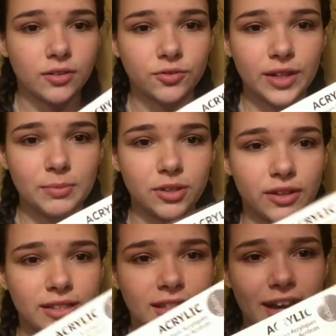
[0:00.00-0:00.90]
ripped
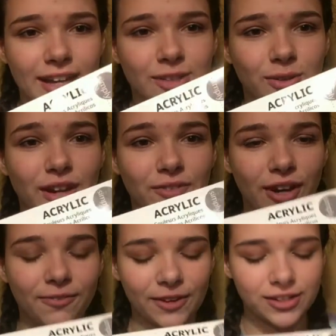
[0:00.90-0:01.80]
on the sides whenever
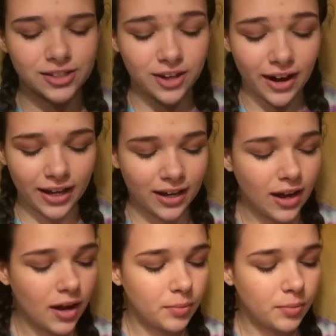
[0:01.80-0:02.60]
I first got it,